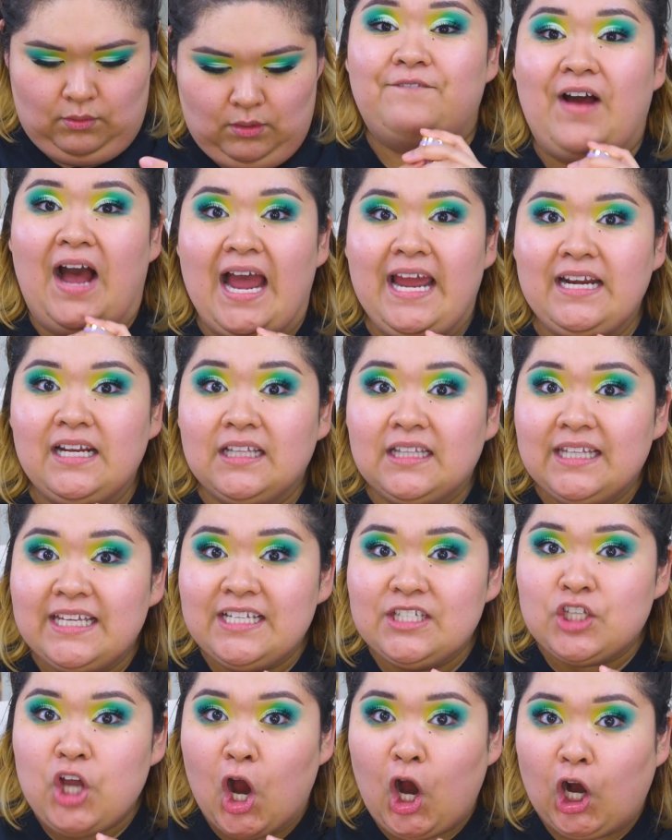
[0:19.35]

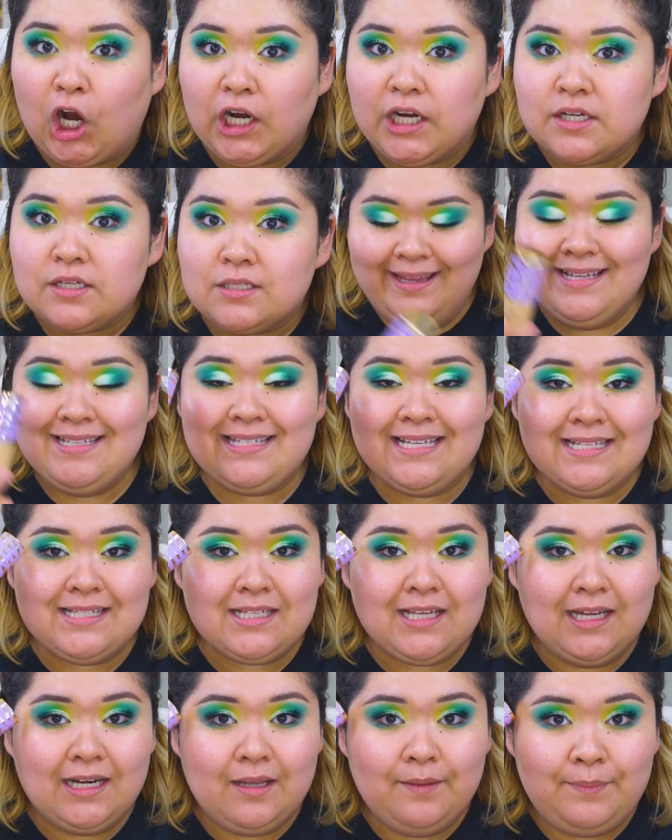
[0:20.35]
Finally, Tarte. Is this
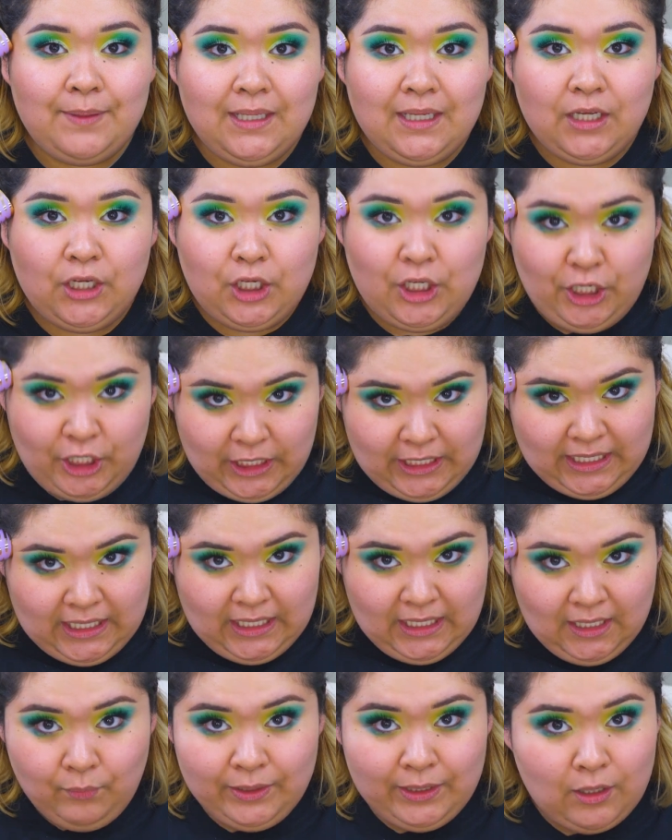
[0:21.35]
gonna be a
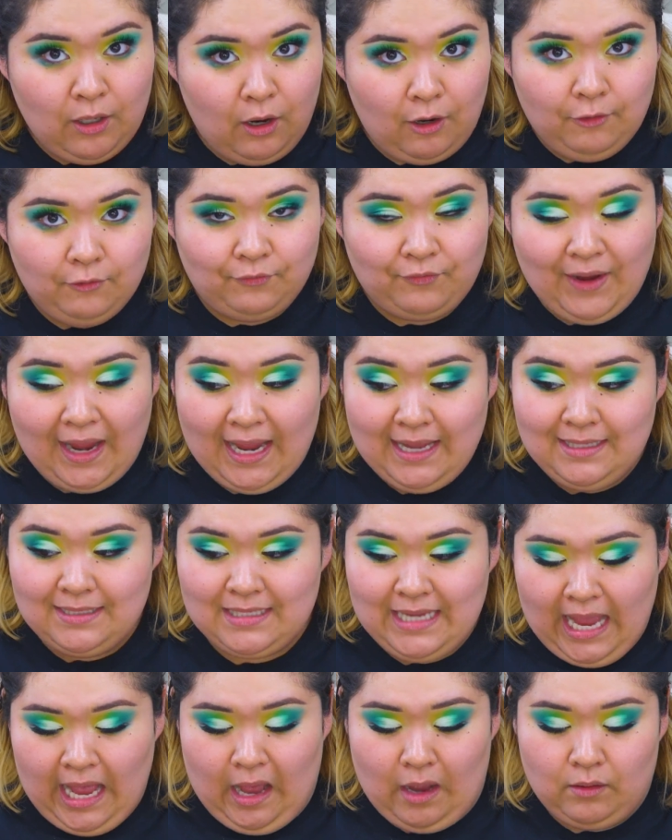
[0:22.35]
goodie? We gonna find
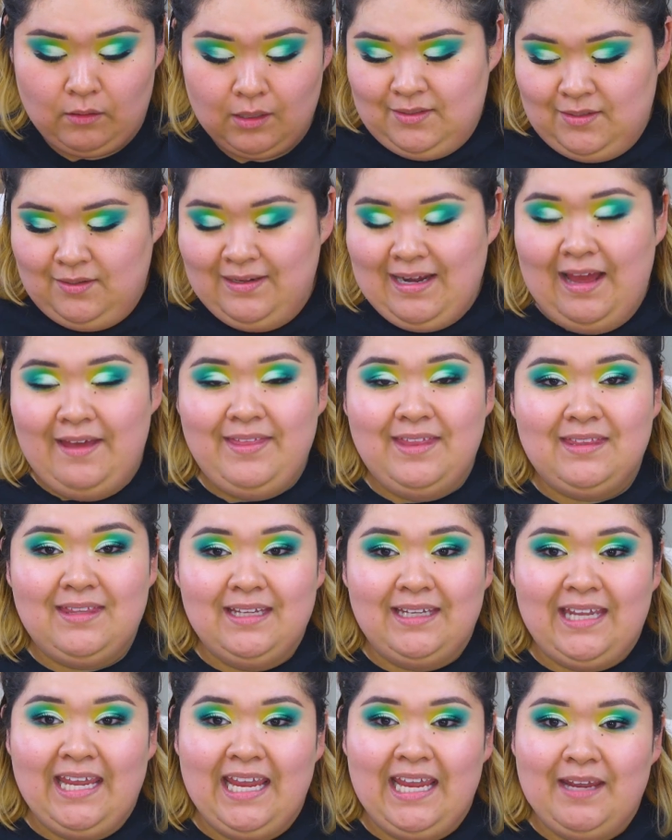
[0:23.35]
out. So now that
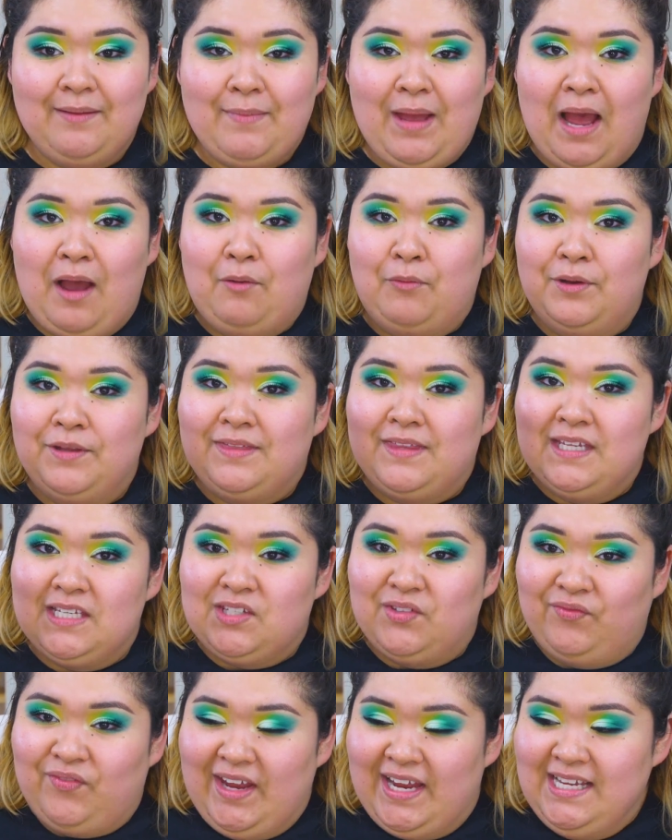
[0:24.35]
they came out with
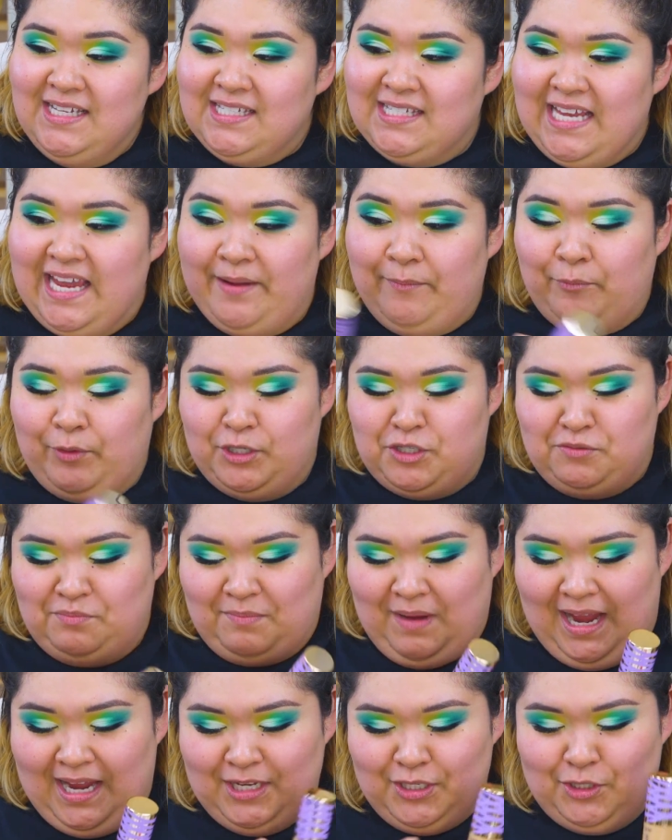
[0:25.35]
this face tape, which
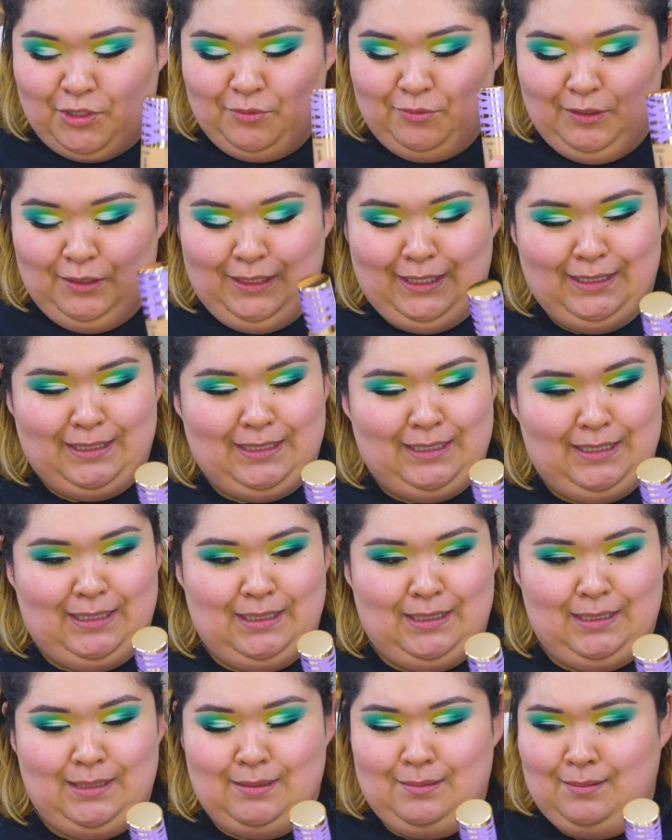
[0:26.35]
mind you, look at
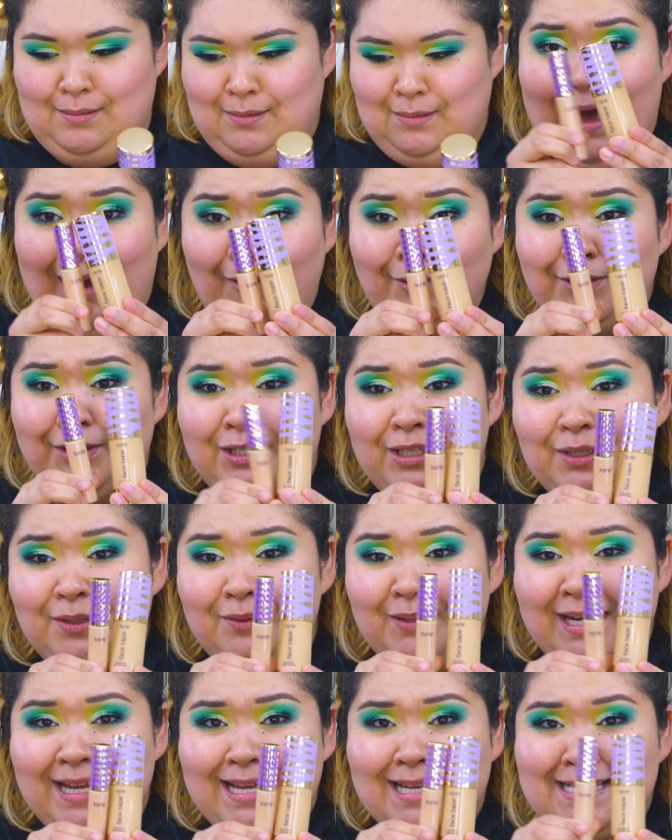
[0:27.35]
this. How
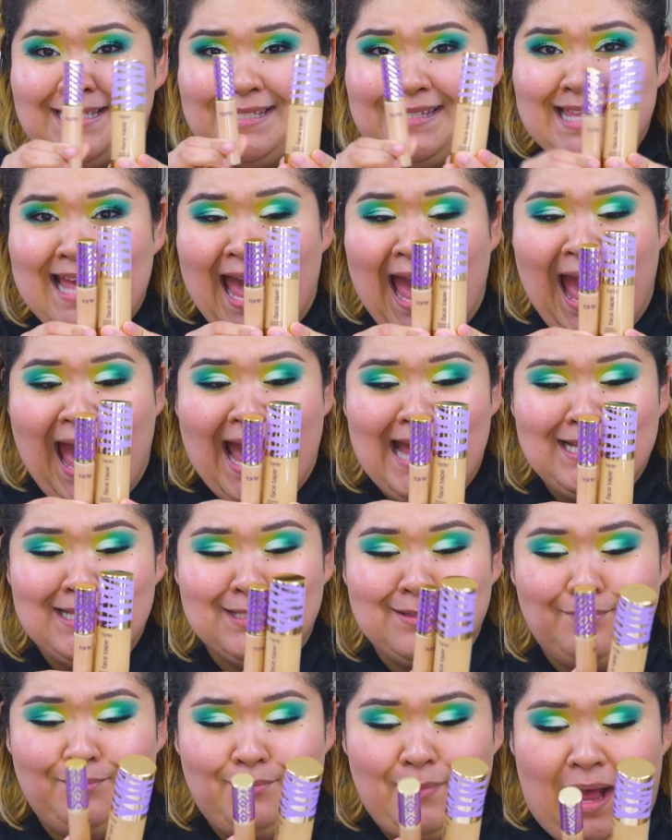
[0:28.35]
cute is
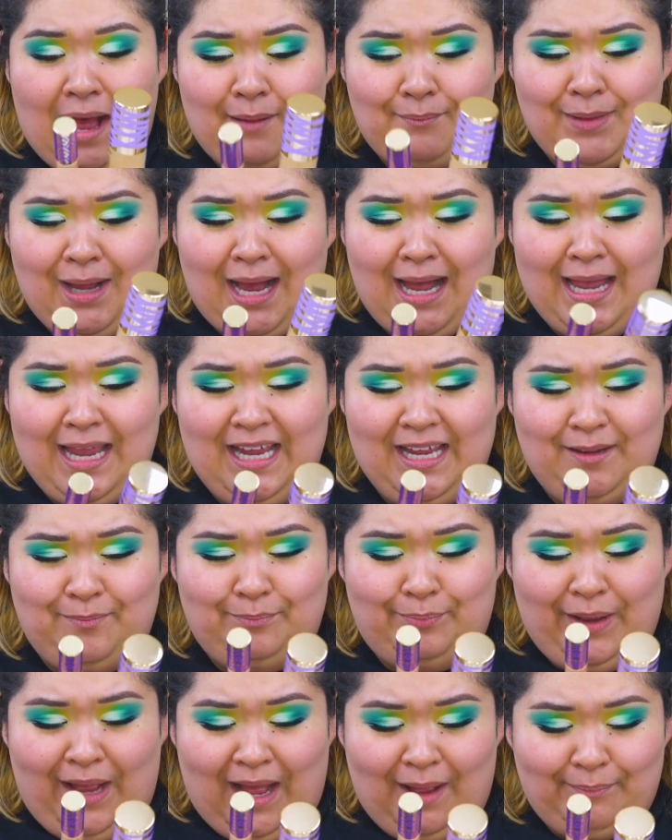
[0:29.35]
that? Mama and
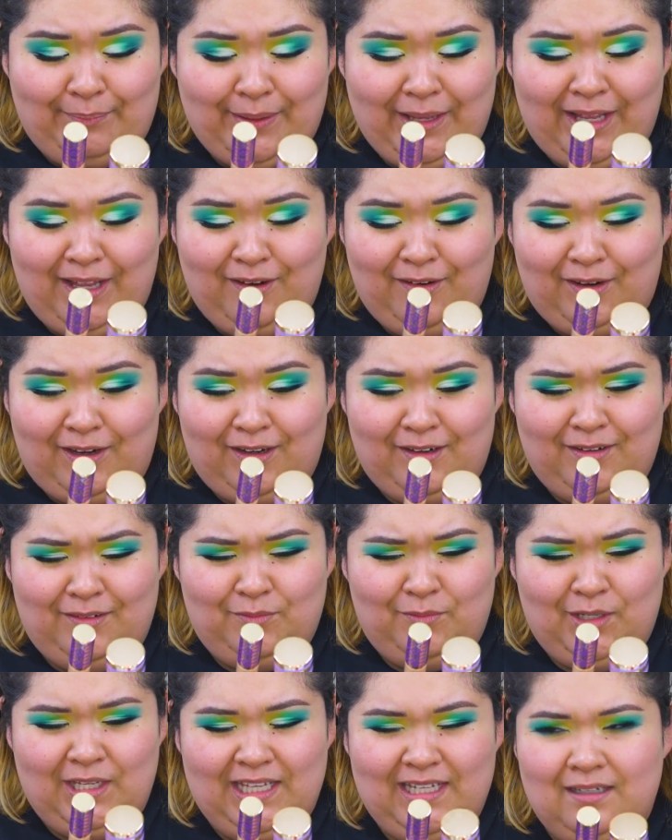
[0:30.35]
Papa, or
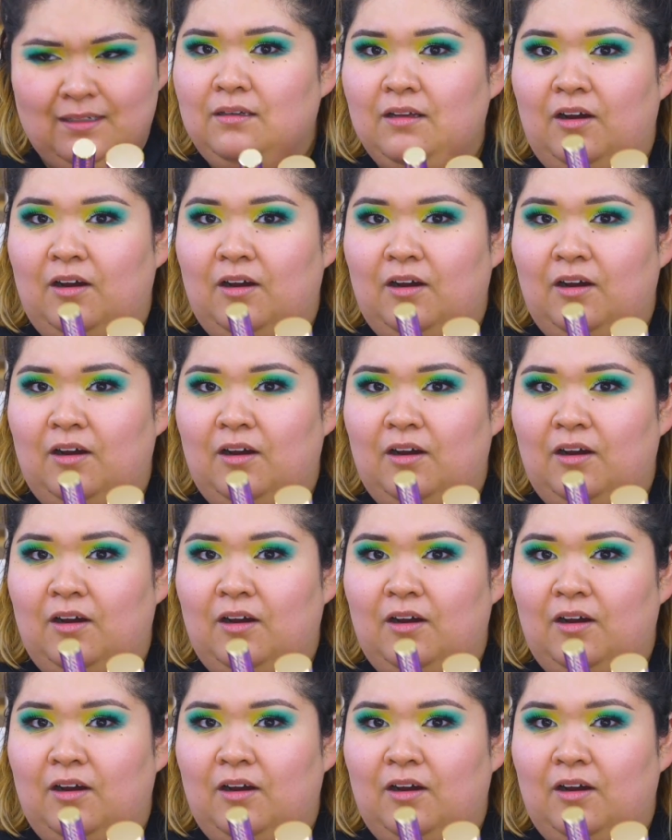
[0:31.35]
what?